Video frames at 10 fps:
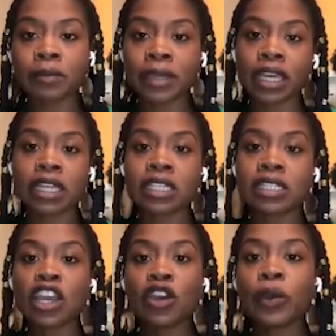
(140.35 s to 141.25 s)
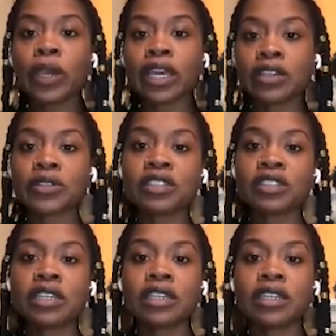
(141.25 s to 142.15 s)
because we
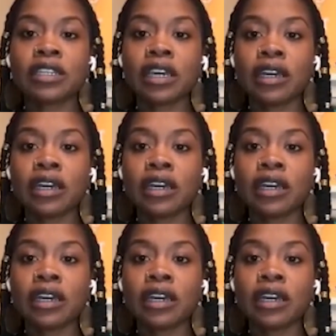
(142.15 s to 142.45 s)
understood